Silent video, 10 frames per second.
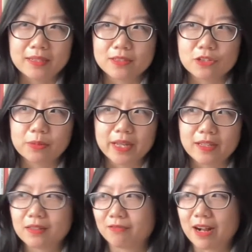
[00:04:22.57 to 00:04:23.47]
into
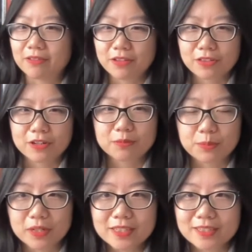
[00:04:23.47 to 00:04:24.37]
play around the third
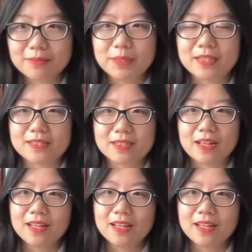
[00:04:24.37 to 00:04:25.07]
book because